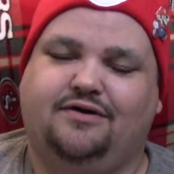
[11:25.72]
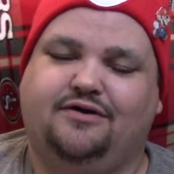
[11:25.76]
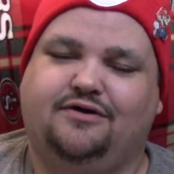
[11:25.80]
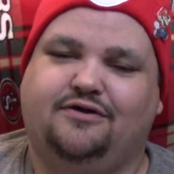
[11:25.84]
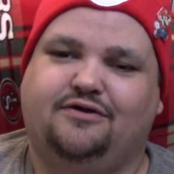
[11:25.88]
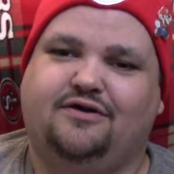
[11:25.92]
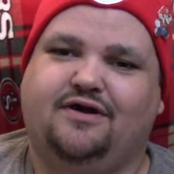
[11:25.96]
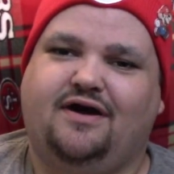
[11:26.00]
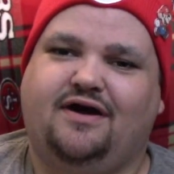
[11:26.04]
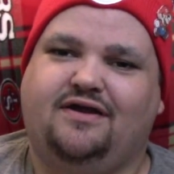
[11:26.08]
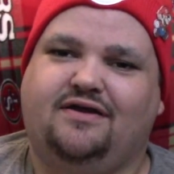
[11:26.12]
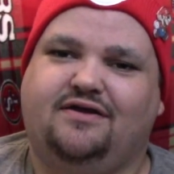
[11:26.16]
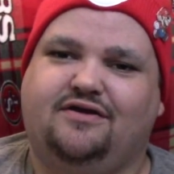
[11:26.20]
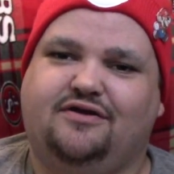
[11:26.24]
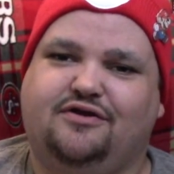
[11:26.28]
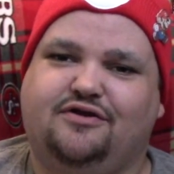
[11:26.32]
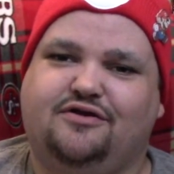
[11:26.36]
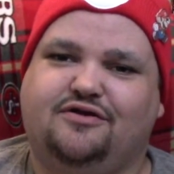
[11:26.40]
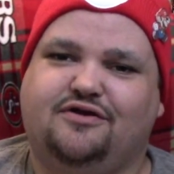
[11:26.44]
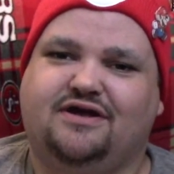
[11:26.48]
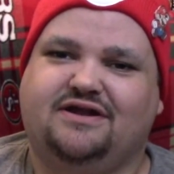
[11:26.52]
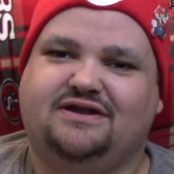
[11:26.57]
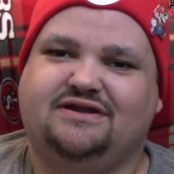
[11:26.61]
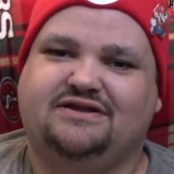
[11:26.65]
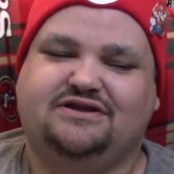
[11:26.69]
You
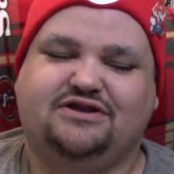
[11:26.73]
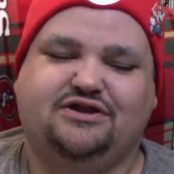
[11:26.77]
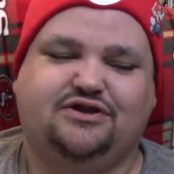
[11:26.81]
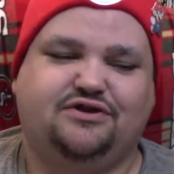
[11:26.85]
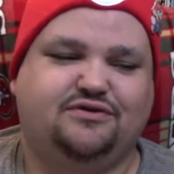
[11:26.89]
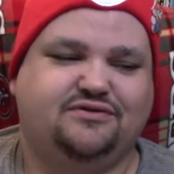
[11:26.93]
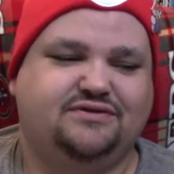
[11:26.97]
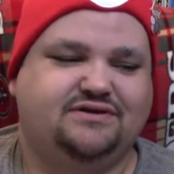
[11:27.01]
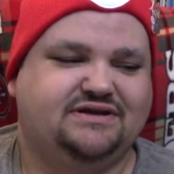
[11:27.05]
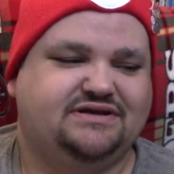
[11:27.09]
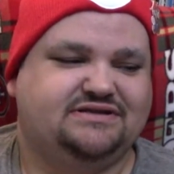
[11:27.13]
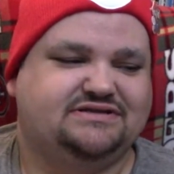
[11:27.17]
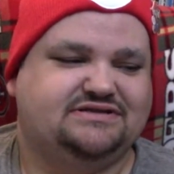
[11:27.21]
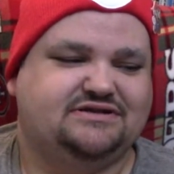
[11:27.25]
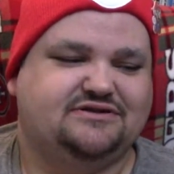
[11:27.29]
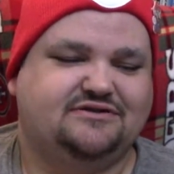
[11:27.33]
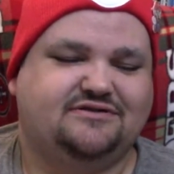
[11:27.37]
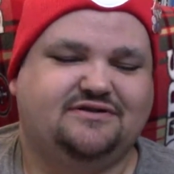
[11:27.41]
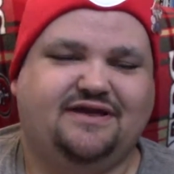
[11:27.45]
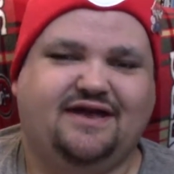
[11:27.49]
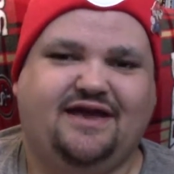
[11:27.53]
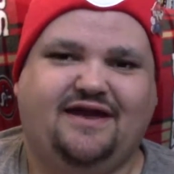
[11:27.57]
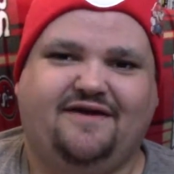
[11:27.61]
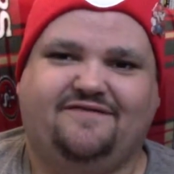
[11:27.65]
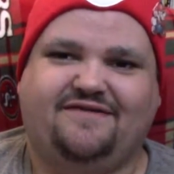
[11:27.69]
don't
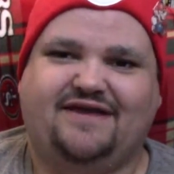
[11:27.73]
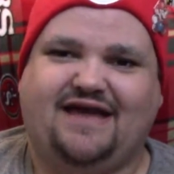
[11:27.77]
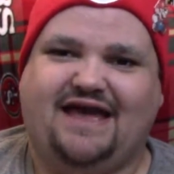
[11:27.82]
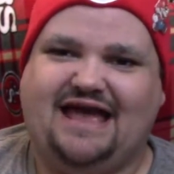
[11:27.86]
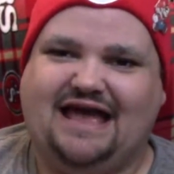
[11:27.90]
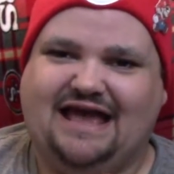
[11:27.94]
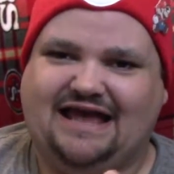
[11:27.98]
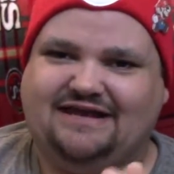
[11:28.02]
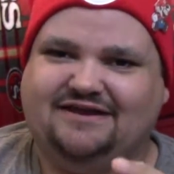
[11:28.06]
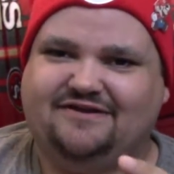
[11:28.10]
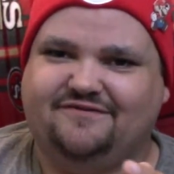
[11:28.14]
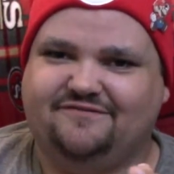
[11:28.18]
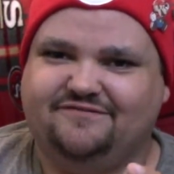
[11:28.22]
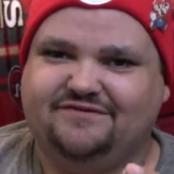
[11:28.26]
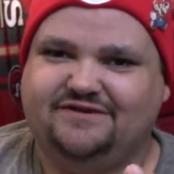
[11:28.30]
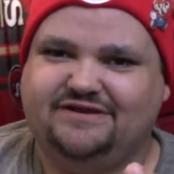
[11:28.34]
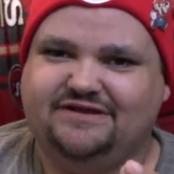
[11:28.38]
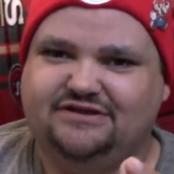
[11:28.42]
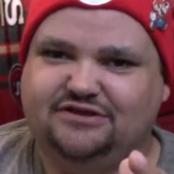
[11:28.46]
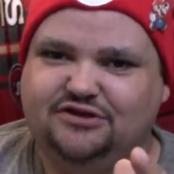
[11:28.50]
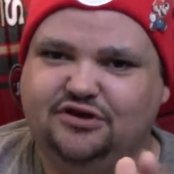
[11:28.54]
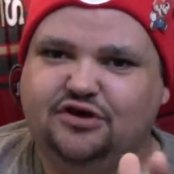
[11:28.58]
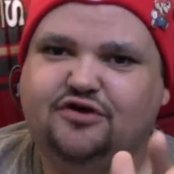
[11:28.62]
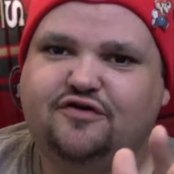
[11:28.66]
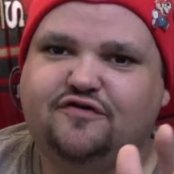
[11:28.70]
necessarily have to
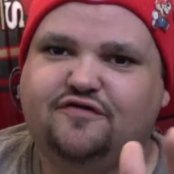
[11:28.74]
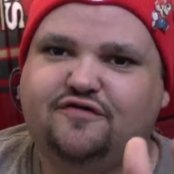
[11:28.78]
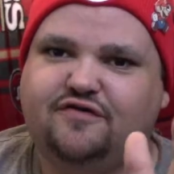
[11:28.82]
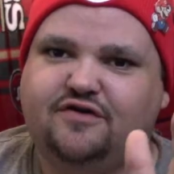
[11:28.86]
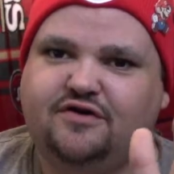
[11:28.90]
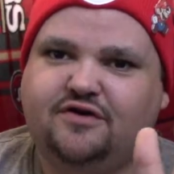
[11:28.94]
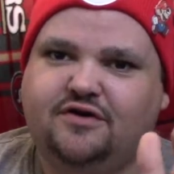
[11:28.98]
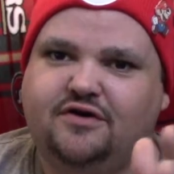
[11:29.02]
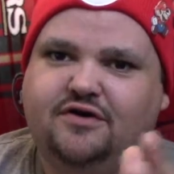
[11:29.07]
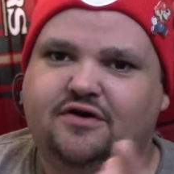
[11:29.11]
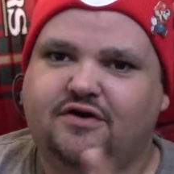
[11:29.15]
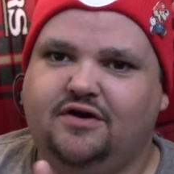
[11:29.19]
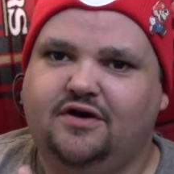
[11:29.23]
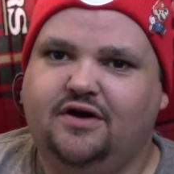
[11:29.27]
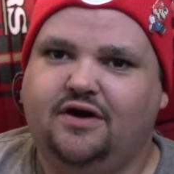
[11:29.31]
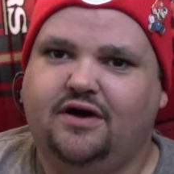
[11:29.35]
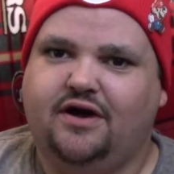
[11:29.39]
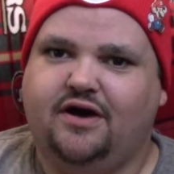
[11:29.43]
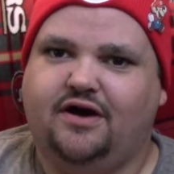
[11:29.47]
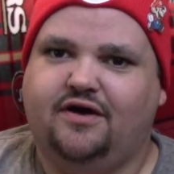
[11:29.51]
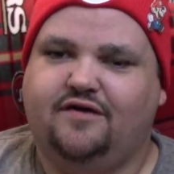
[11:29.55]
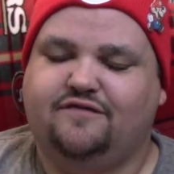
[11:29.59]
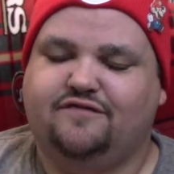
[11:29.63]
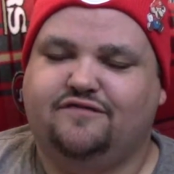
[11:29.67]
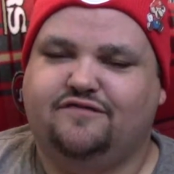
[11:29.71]
actively look
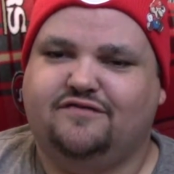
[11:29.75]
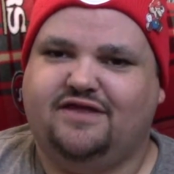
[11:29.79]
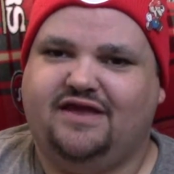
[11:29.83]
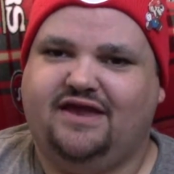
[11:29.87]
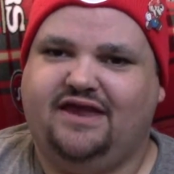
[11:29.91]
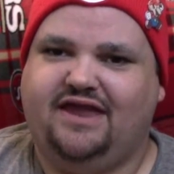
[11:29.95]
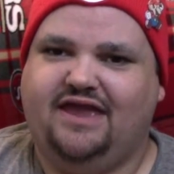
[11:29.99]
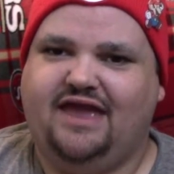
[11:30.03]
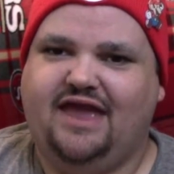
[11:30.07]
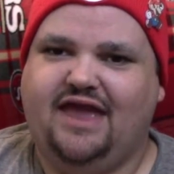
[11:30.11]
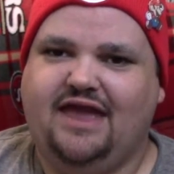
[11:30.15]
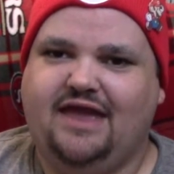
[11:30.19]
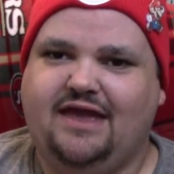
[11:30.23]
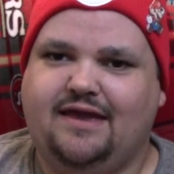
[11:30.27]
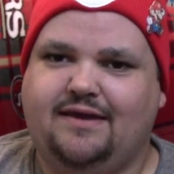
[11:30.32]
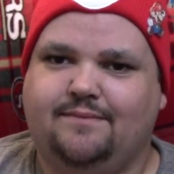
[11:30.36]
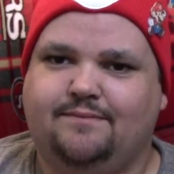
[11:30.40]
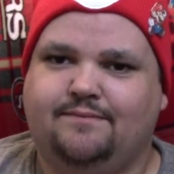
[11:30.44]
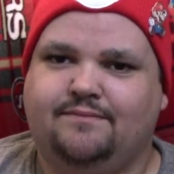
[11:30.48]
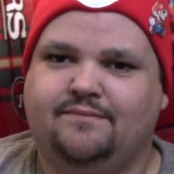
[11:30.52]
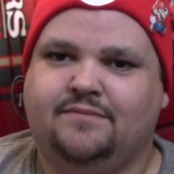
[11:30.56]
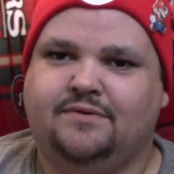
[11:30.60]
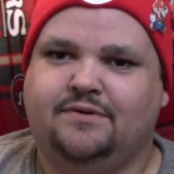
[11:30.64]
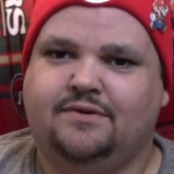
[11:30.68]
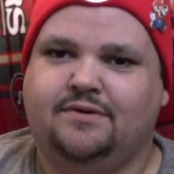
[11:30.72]
for that
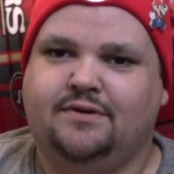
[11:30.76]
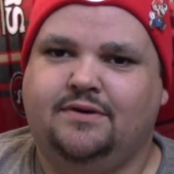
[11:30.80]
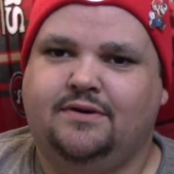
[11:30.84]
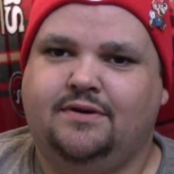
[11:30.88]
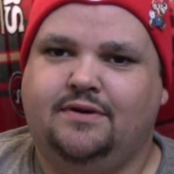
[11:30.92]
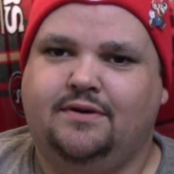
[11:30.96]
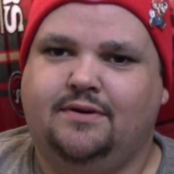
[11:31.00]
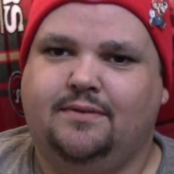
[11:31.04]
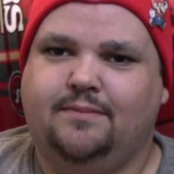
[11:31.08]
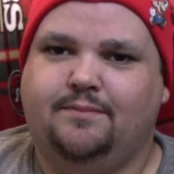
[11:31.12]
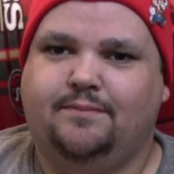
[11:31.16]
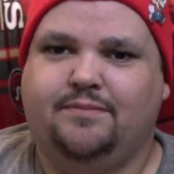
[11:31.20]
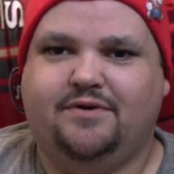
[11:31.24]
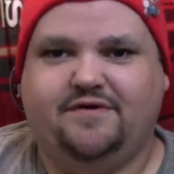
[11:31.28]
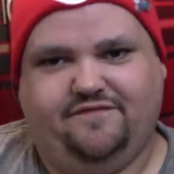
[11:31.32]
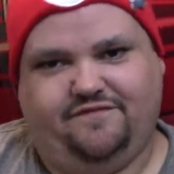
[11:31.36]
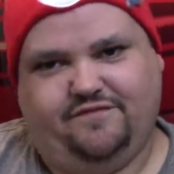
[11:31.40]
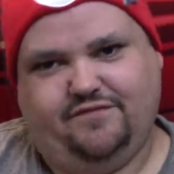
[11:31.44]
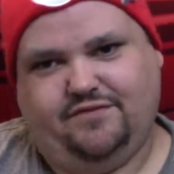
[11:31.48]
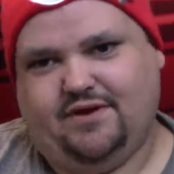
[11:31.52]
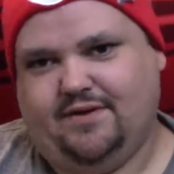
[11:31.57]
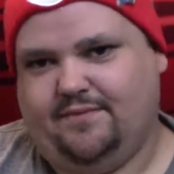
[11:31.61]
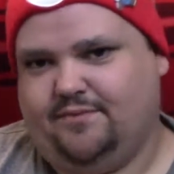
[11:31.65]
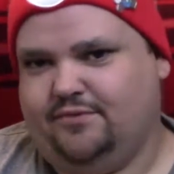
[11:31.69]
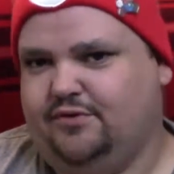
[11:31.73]
game, but if
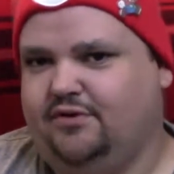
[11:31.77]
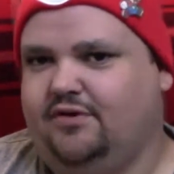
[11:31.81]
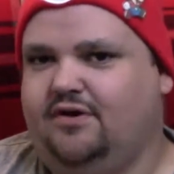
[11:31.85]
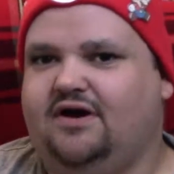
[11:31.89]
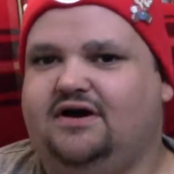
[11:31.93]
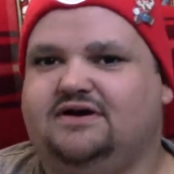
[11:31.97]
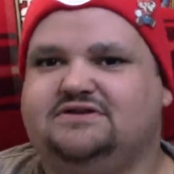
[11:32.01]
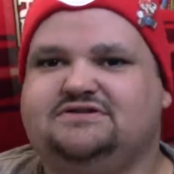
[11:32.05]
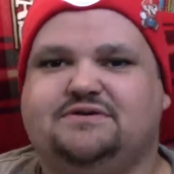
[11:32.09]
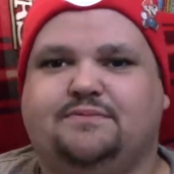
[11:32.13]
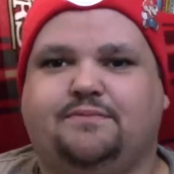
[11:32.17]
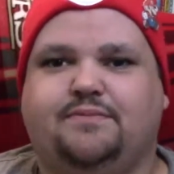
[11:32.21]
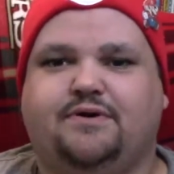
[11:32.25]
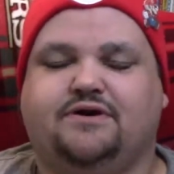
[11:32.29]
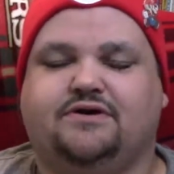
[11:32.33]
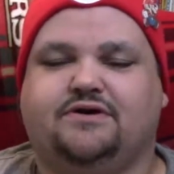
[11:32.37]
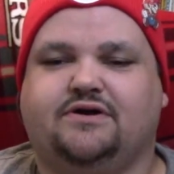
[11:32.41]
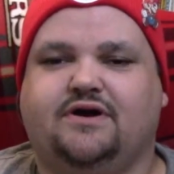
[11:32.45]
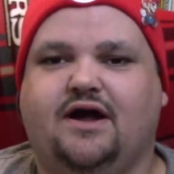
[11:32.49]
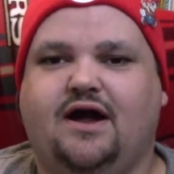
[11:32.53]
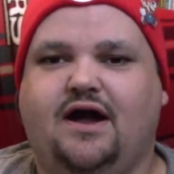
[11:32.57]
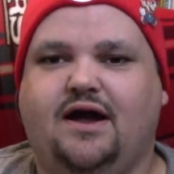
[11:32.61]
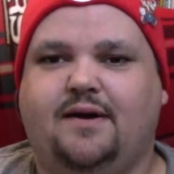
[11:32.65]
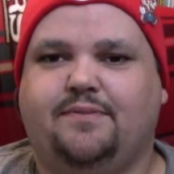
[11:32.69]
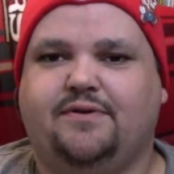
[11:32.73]
you come across a better
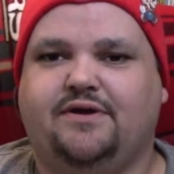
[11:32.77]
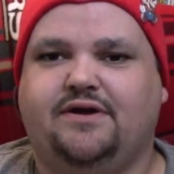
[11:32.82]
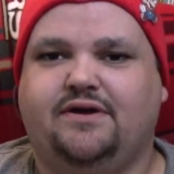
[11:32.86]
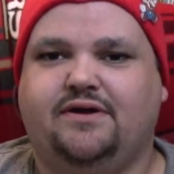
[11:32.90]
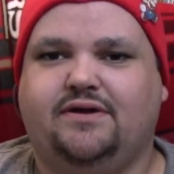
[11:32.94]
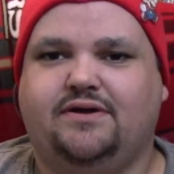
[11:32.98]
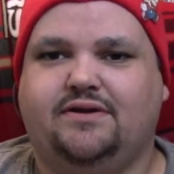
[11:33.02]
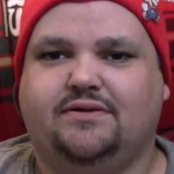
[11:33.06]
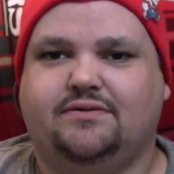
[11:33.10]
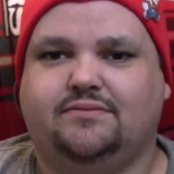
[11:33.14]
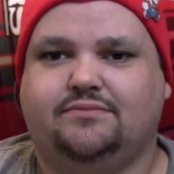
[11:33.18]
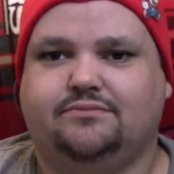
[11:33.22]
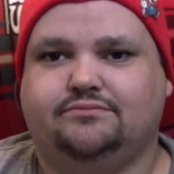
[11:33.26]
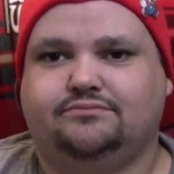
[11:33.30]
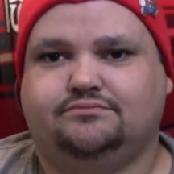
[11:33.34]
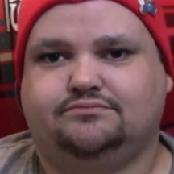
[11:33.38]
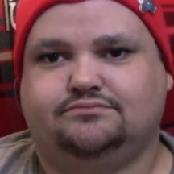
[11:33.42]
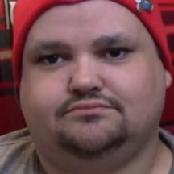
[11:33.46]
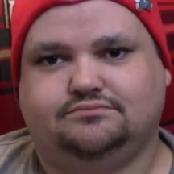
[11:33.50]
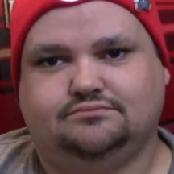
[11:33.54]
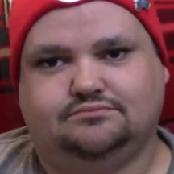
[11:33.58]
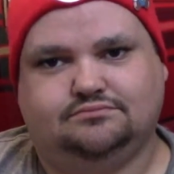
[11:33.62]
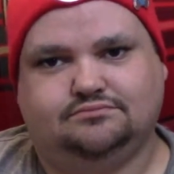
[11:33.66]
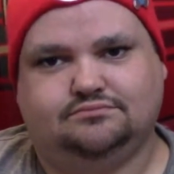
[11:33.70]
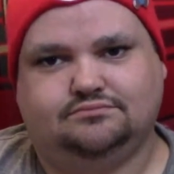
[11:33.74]
copy,
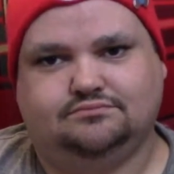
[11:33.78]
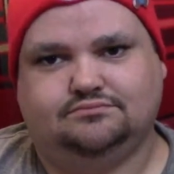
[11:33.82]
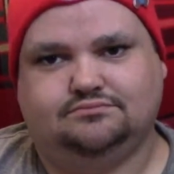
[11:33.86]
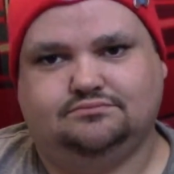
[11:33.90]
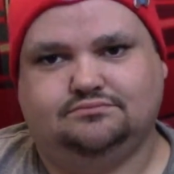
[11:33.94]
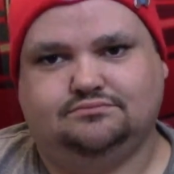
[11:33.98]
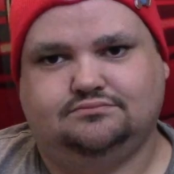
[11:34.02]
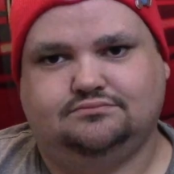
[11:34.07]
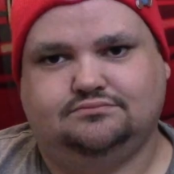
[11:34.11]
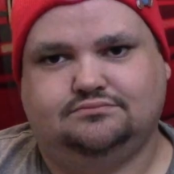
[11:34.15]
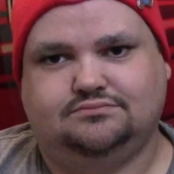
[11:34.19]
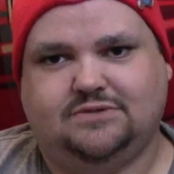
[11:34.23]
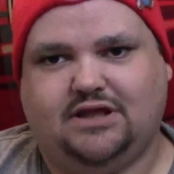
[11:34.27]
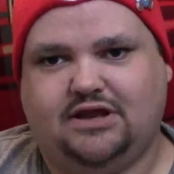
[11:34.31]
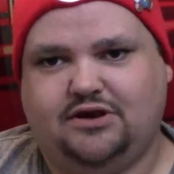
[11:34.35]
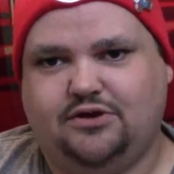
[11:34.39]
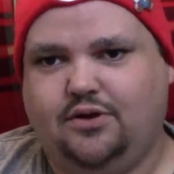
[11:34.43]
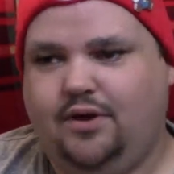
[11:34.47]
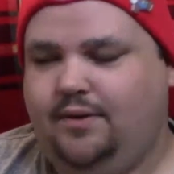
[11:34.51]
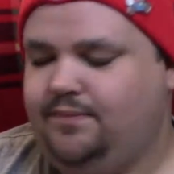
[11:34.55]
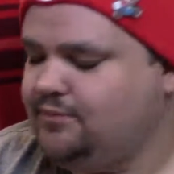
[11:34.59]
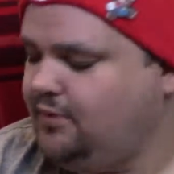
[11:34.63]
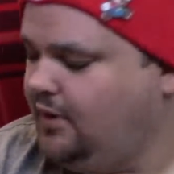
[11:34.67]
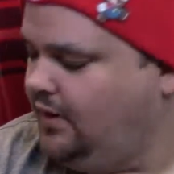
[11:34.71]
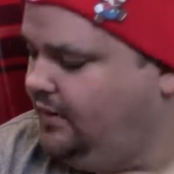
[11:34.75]
then
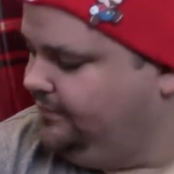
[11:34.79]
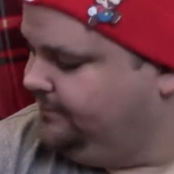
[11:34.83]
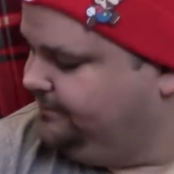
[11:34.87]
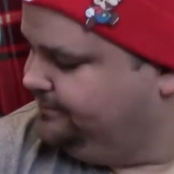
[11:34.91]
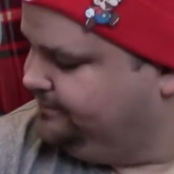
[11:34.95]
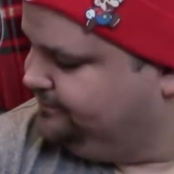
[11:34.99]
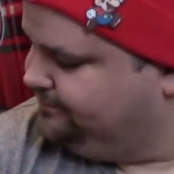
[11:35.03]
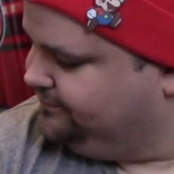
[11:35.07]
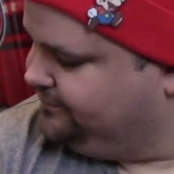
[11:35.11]
you upgrade.